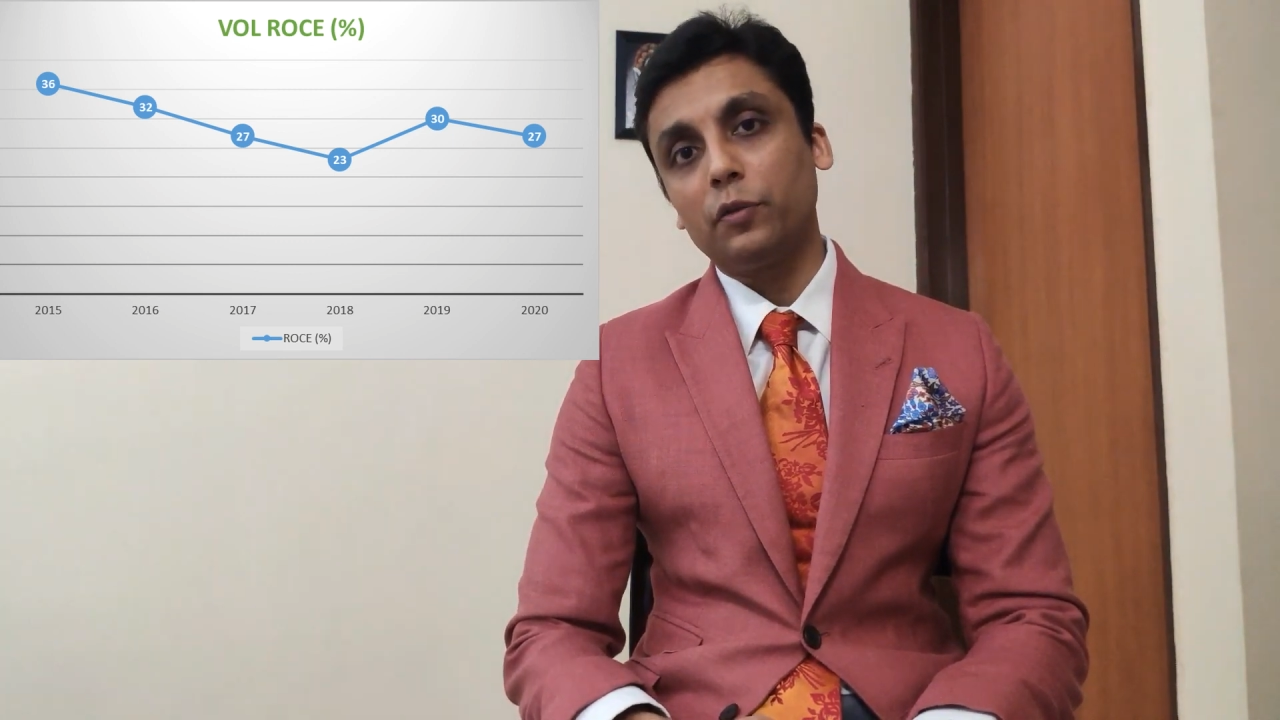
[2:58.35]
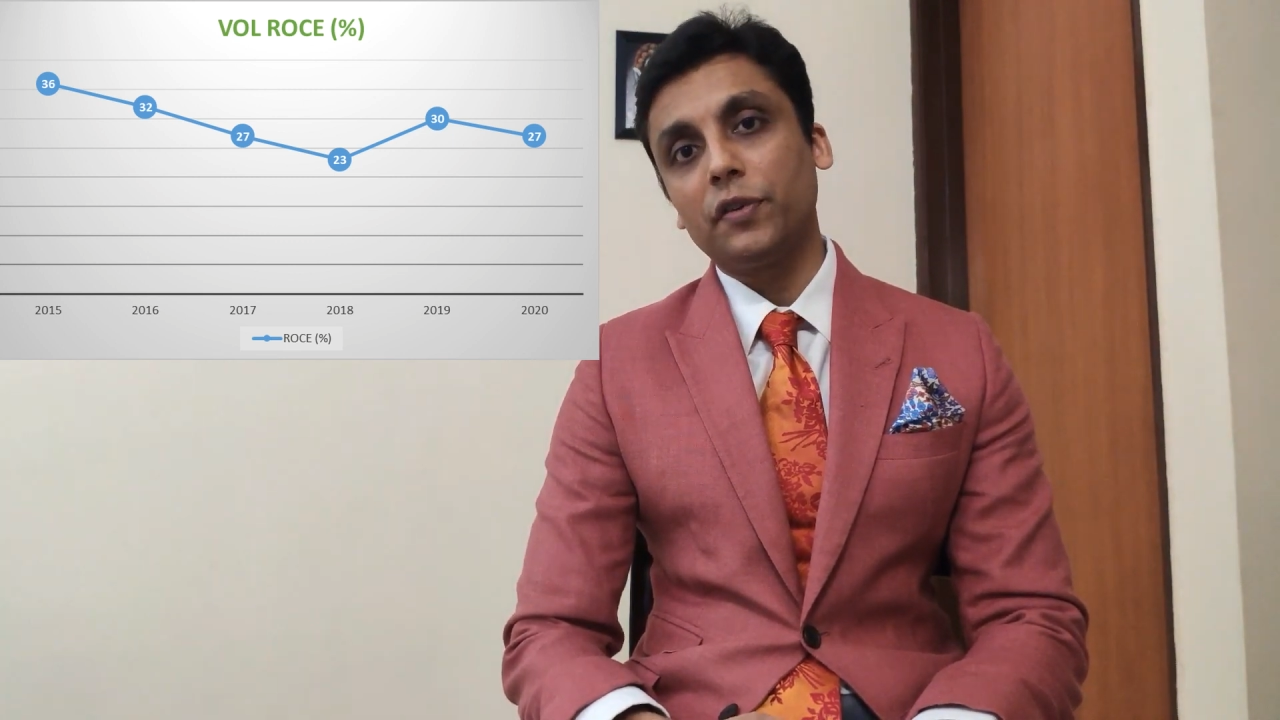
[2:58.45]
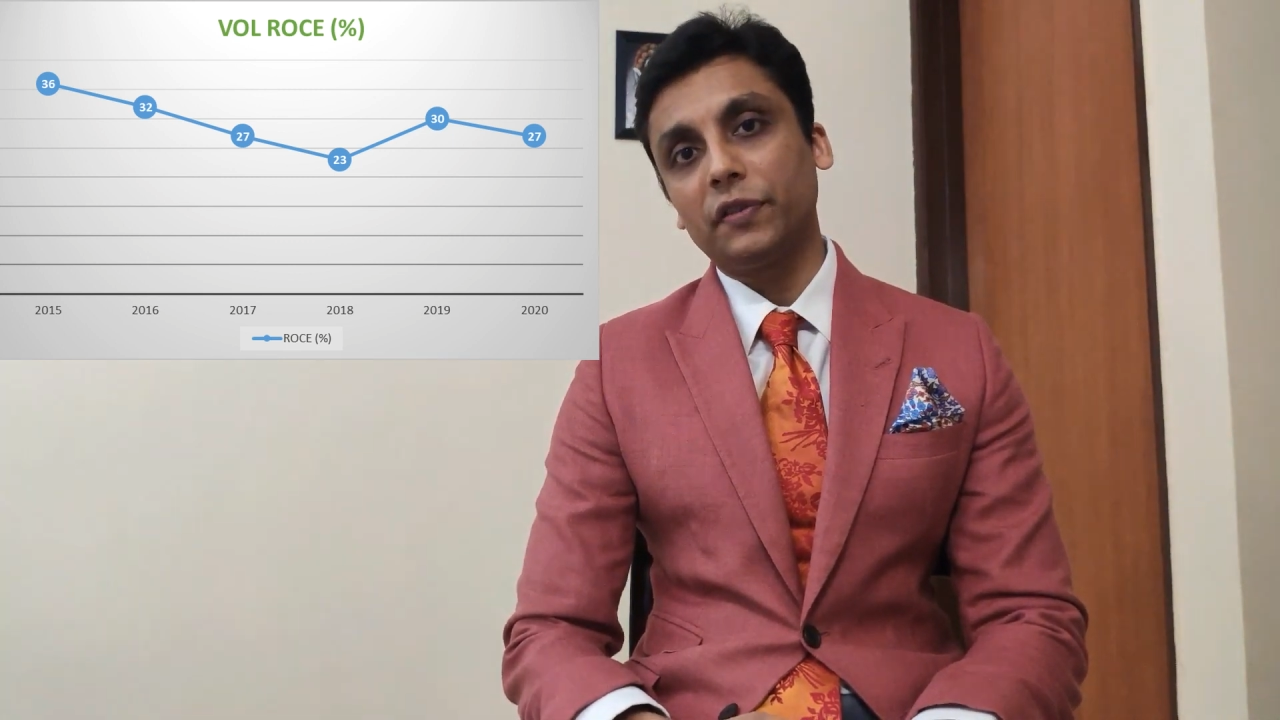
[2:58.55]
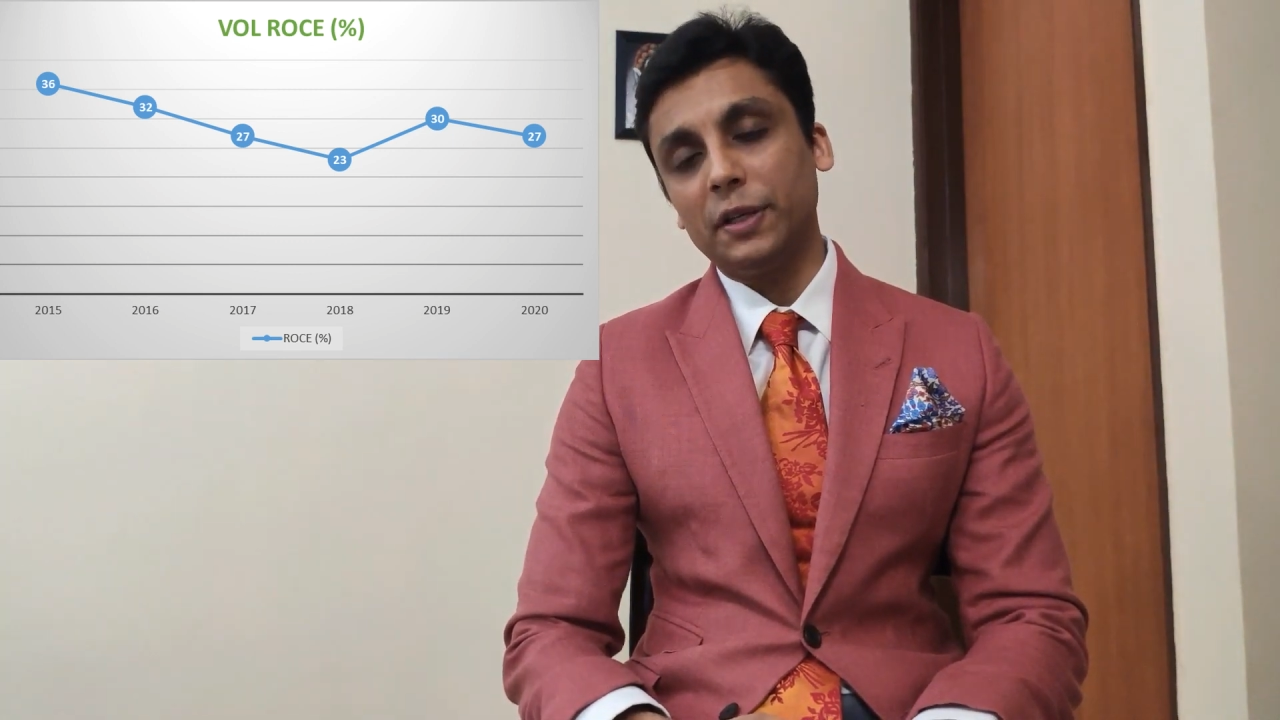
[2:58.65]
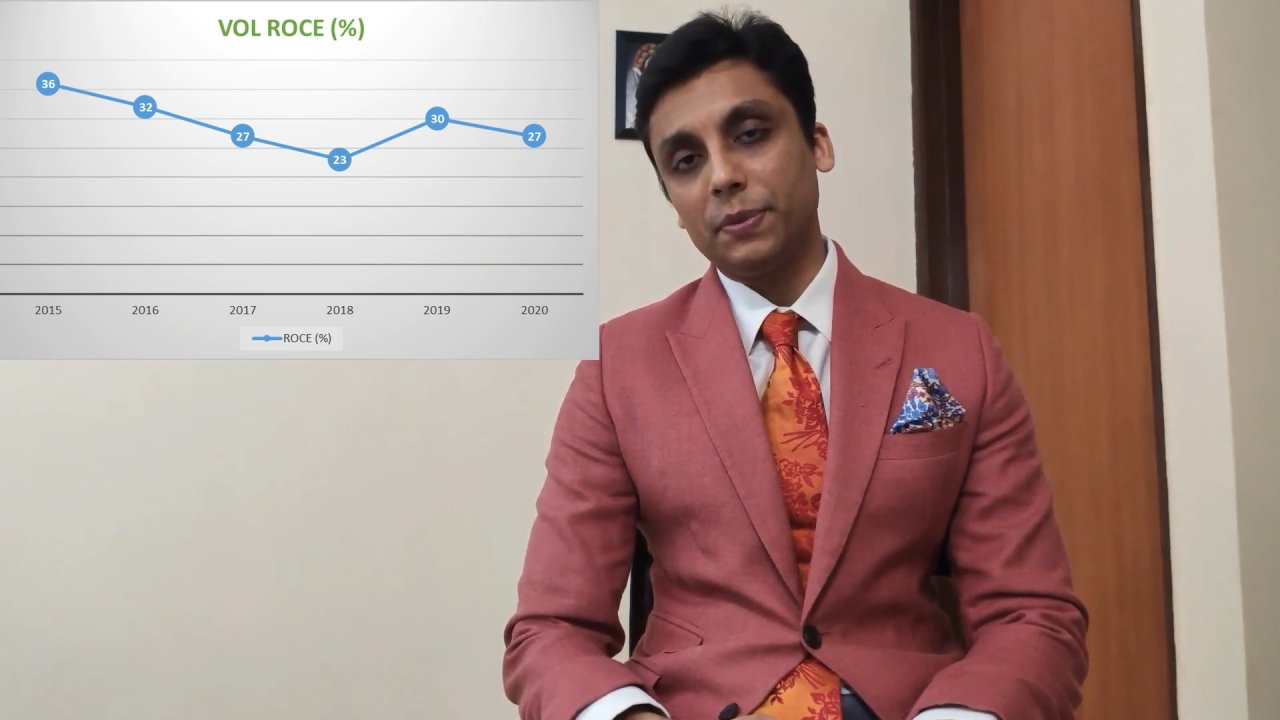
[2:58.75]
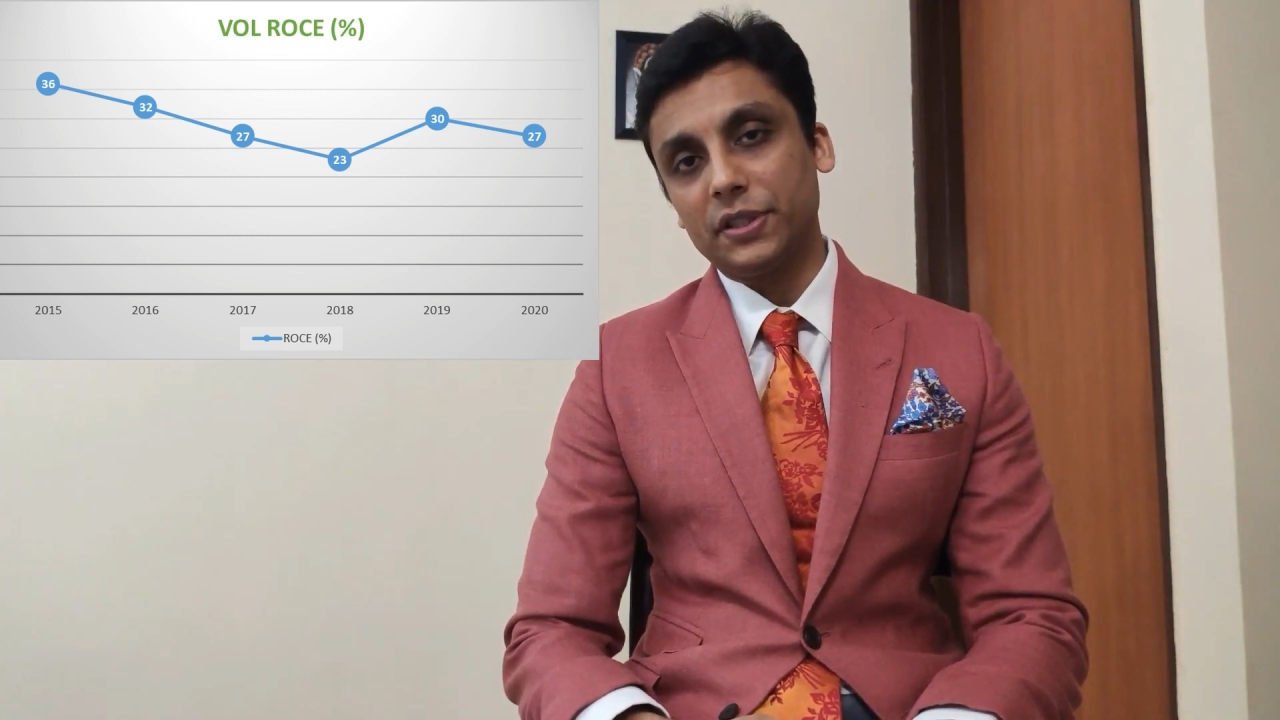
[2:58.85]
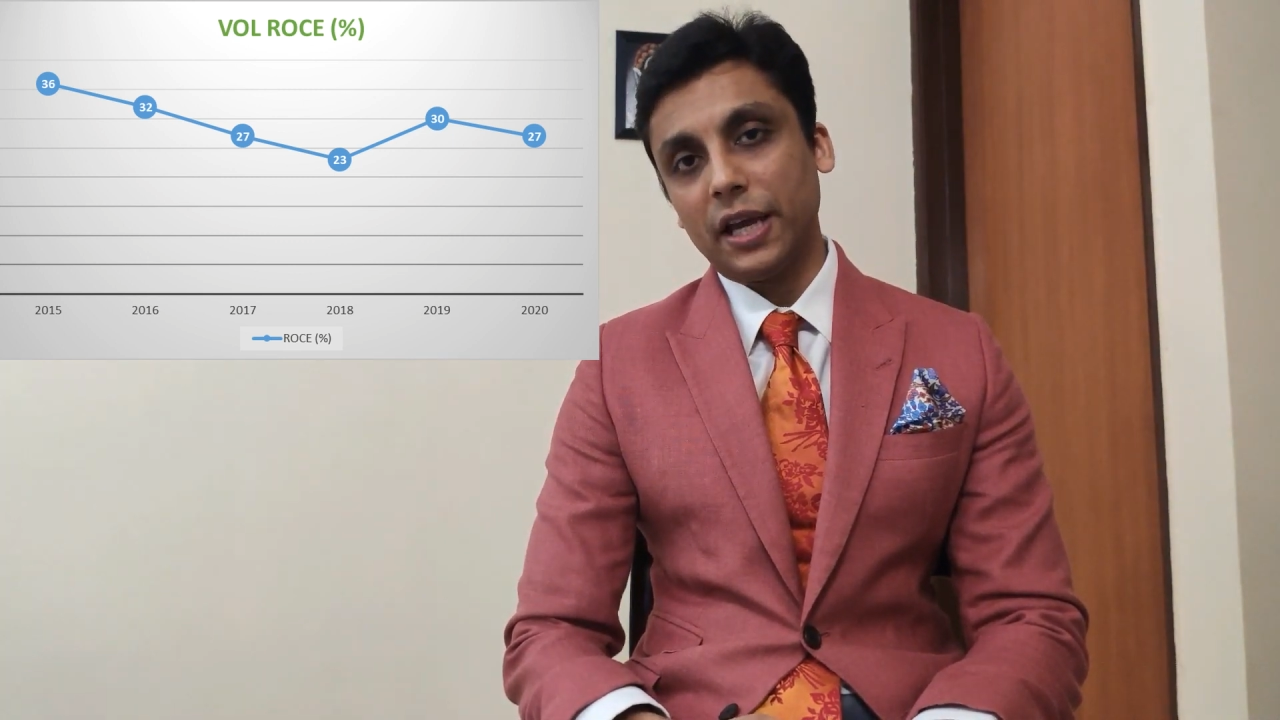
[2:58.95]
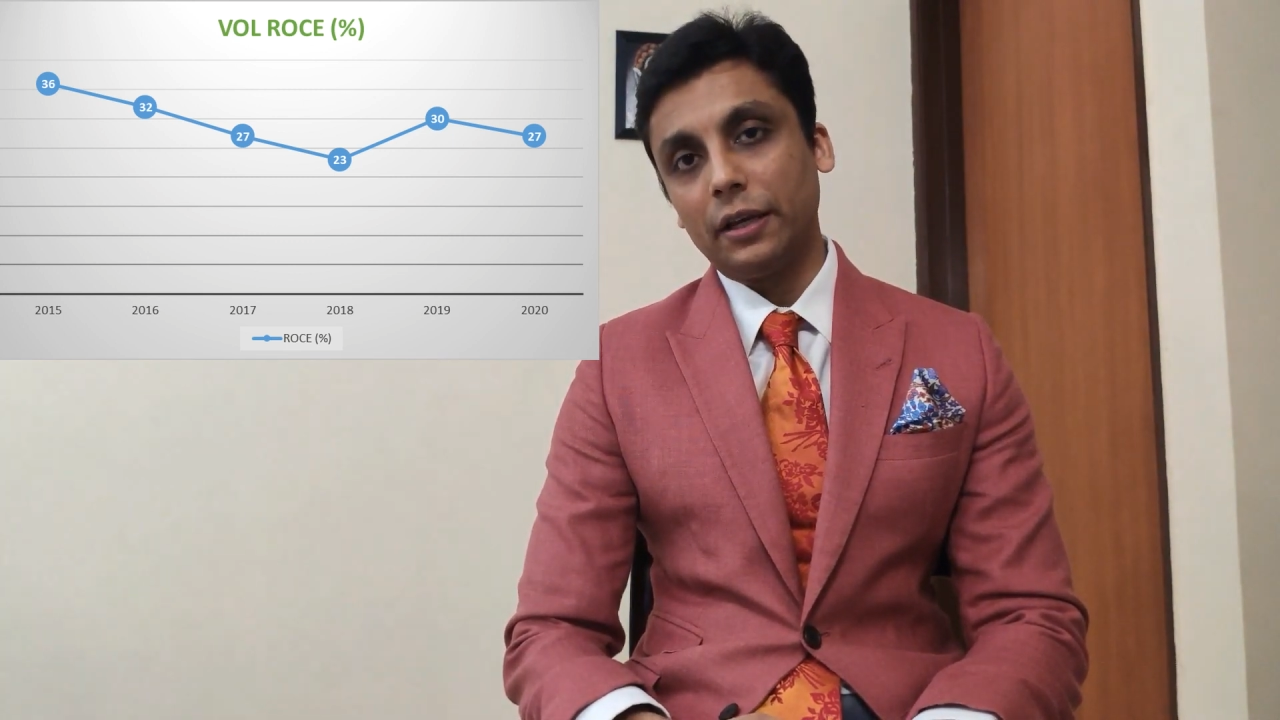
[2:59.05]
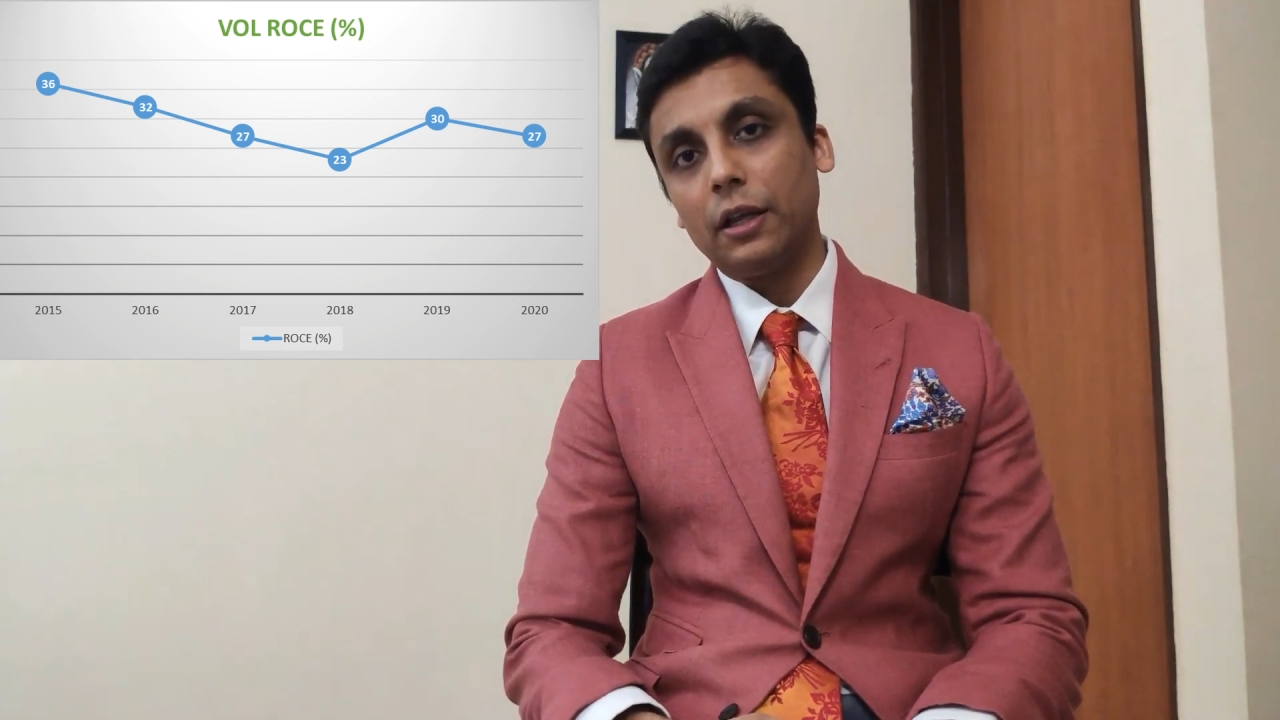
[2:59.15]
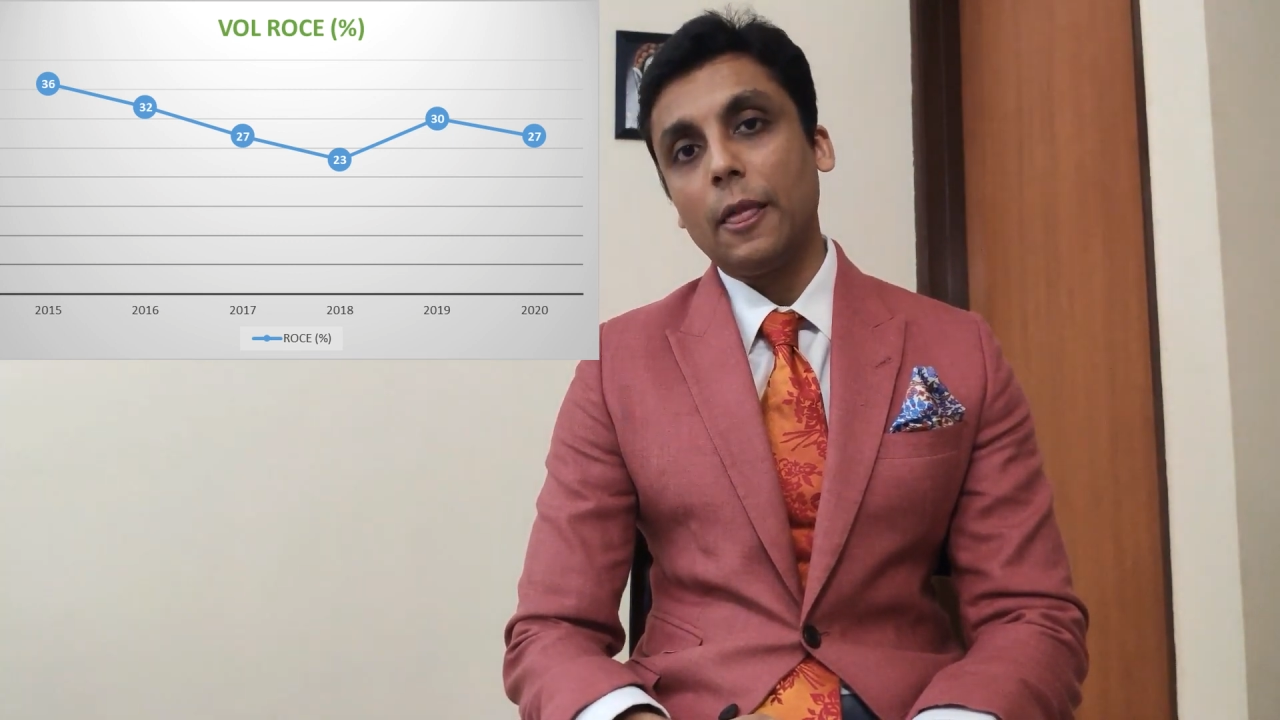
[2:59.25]
to
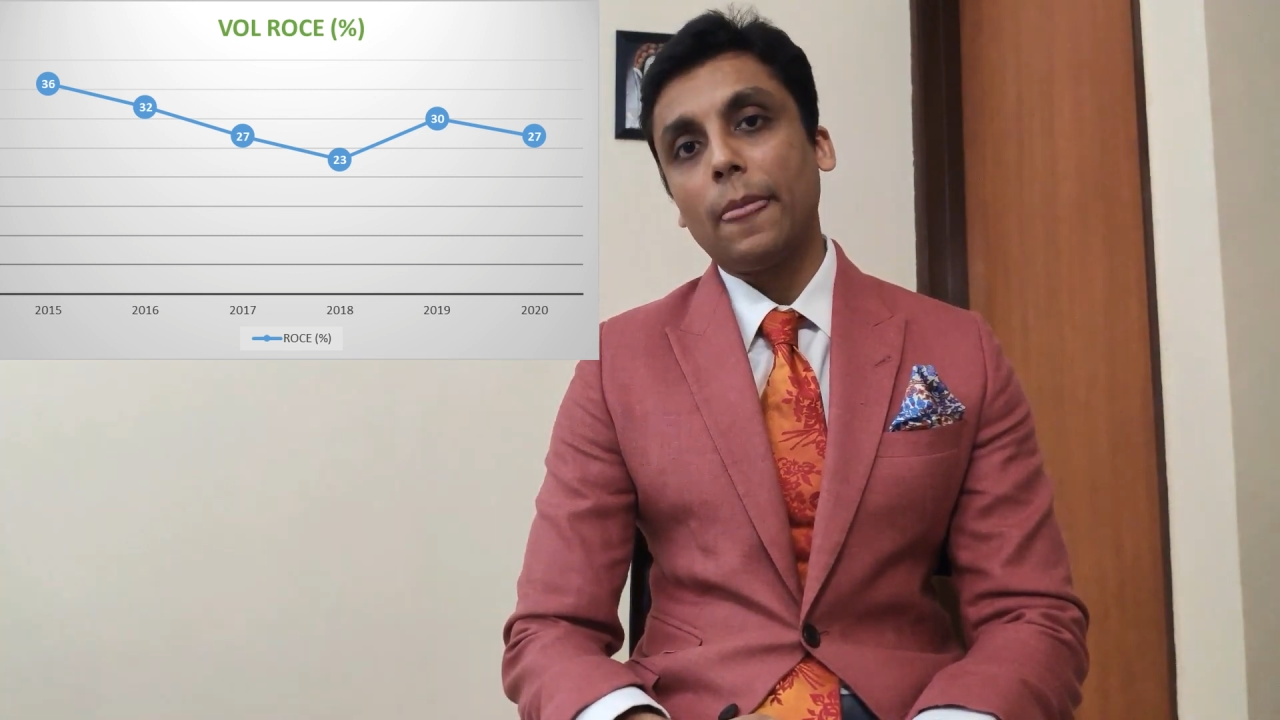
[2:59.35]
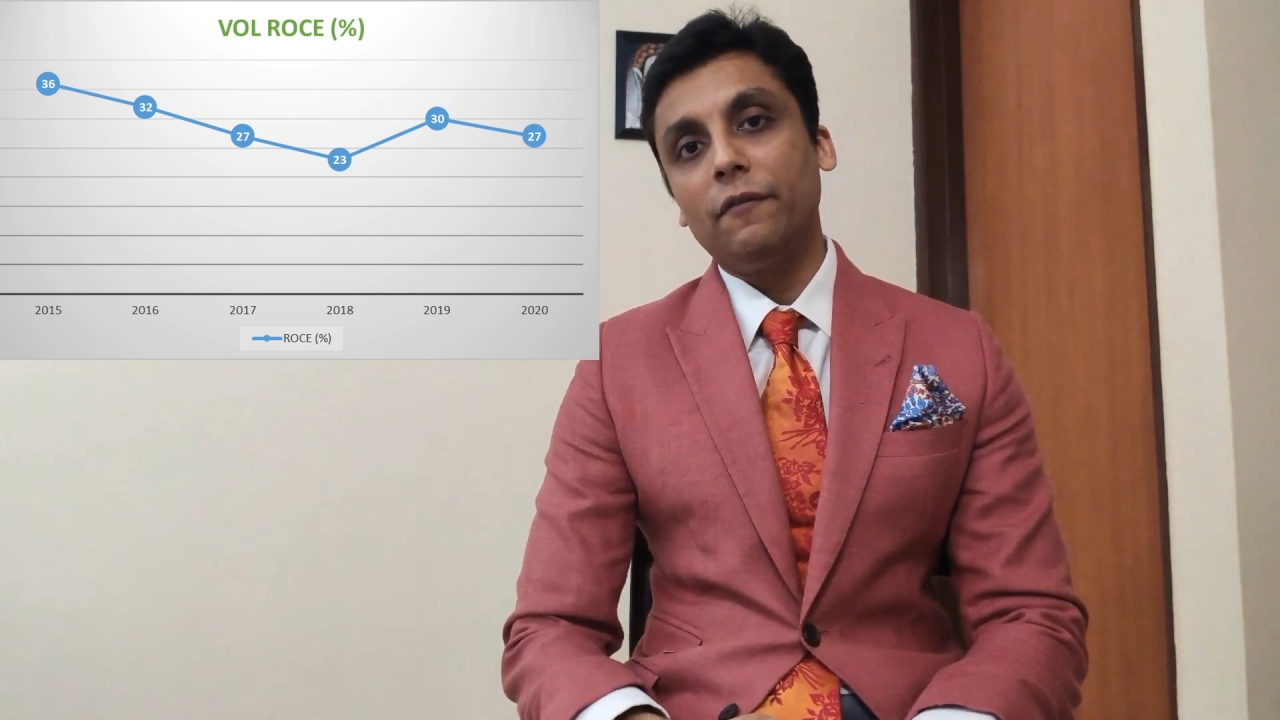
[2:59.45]
15%,